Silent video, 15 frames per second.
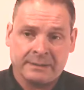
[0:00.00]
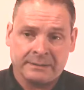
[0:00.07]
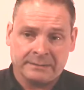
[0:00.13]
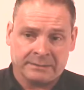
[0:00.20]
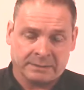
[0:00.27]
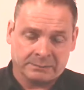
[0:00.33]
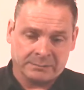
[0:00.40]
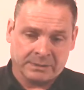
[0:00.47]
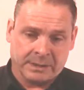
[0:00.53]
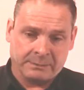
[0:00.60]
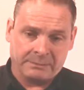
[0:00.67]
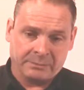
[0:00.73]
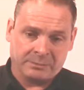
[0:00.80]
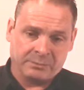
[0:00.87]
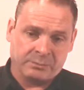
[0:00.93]

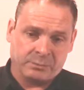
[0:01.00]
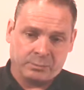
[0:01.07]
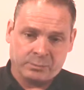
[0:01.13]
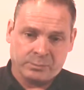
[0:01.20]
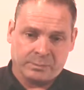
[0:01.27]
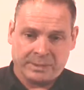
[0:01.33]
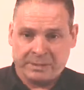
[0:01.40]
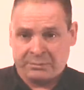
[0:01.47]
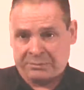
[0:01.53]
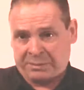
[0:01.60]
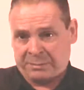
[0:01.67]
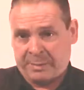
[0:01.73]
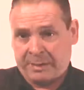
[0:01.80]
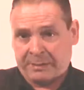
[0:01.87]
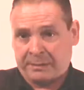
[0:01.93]
Sometimes we used
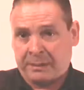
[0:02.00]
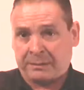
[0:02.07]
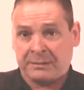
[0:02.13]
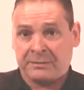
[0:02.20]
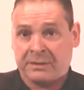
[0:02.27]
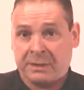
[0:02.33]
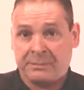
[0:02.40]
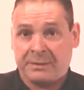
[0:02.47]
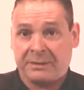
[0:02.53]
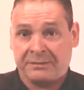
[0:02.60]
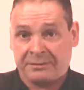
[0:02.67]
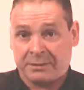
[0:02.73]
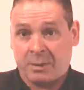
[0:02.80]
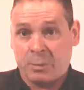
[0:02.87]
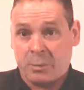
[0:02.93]
to spend a lot of time
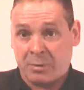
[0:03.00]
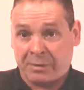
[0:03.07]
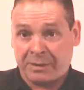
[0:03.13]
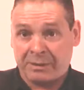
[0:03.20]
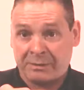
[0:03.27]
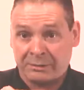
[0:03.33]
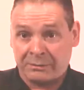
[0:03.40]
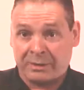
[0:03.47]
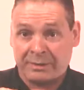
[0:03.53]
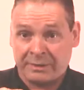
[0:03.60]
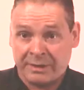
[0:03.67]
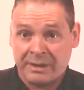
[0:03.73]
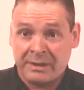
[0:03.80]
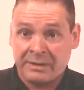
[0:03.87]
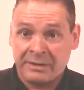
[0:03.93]
years ago working on trying
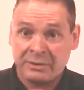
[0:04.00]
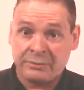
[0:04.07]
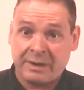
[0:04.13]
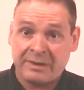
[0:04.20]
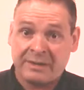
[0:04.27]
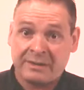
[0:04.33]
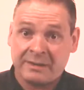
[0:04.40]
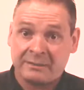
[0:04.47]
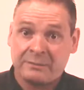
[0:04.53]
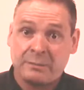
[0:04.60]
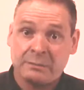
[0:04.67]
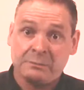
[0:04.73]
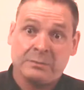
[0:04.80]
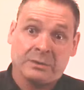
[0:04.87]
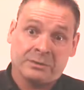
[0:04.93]
to strengthen the
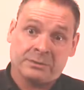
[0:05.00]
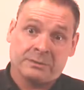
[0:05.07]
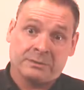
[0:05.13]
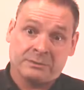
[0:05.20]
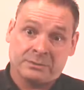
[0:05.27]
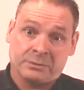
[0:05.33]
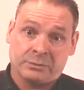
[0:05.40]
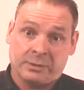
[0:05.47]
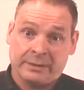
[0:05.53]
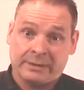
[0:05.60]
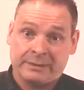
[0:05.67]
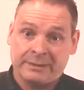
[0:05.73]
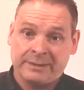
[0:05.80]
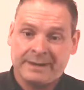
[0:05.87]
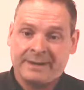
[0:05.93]
foot muscles to try
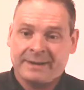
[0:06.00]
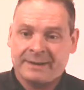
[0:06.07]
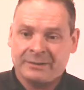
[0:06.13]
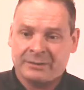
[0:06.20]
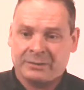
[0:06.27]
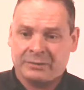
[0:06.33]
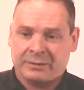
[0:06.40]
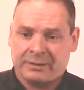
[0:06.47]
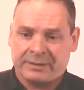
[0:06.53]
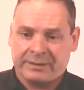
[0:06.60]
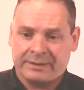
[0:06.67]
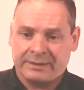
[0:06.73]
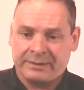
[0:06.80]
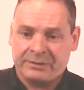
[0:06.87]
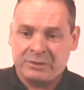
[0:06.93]

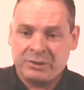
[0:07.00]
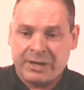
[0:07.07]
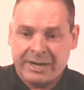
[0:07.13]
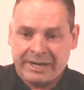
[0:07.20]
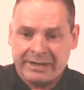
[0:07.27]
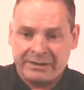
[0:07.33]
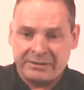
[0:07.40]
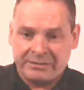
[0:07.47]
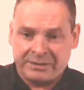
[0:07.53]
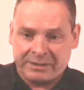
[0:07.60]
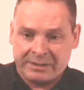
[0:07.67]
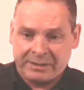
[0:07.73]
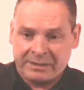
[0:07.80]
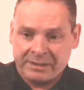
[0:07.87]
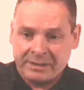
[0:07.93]
and change
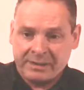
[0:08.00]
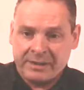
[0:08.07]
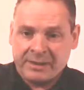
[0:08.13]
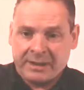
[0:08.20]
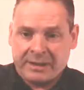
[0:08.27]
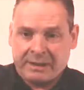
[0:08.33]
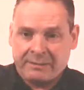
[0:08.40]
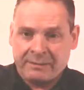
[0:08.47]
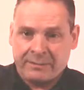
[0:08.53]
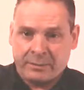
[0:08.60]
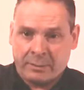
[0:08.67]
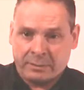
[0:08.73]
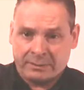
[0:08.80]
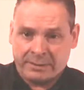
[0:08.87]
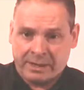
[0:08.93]
the
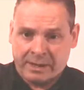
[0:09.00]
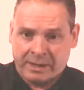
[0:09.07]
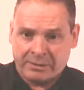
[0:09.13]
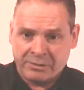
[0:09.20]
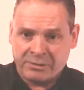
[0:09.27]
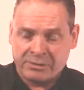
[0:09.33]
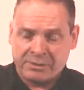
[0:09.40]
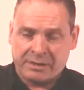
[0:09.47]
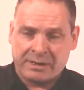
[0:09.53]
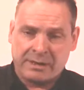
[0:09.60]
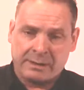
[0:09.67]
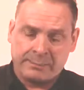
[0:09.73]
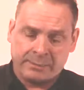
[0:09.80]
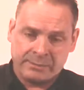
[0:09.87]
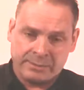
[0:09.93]
fallen arch.
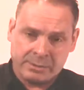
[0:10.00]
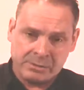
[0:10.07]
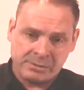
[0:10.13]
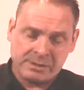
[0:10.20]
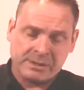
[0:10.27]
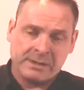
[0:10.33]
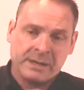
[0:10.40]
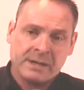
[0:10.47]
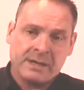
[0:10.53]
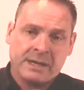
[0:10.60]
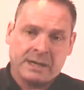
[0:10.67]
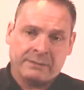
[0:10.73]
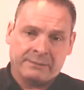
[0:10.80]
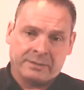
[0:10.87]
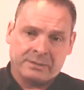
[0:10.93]
But usually,
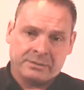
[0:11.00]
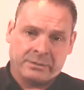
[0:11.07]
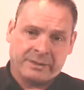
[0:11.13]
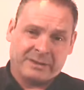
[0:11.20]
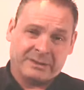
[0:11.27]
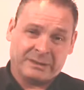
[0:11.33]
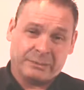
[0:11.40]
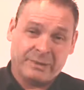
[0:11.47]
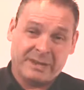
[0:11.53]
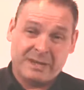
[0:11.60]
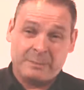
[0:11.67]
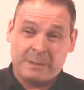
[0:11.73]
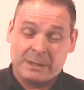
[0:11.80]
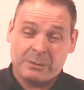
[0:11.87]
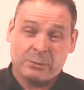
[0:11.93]
if the joint has
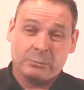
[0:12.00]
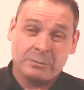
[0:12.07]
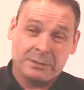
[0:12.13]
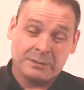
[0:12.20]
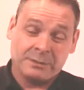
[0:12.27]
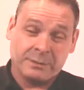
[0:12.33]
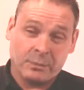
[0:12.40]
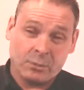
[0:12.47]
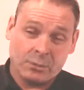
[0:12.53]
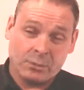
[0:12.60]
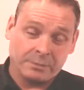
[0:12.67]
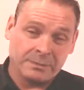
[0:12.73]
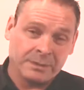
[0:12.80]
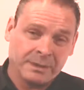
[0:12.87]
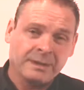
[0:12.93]
already become
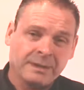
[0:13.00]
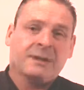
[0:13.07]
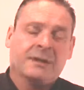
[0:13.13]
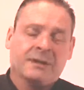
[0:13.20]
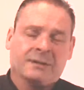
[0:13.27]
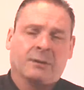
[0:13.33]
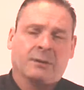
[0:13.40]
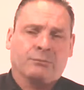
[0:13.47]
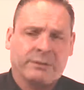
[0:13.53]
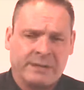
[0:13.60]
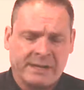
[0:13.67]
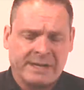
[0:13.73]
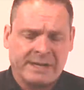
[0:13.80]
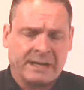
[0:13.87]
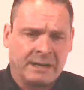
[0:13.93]
deformed, you don't
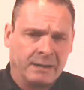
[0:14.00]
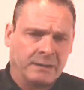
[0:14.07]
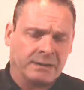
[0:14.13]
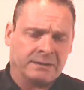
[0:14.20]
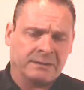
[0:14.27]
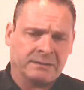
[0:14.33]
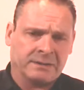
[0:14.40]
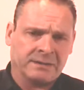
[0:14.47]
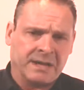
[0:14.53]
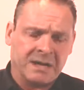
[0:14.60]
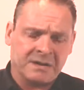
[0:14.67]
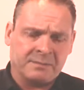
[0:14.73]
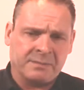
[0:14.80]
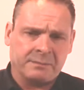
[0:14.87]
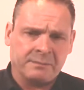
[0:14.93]
really get a lot of
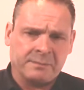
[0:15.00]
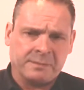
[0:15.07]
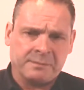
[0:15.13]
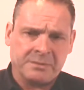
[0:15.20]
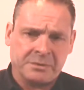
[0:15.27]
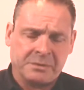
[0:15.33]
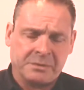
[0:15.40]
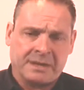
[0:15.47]
success from doing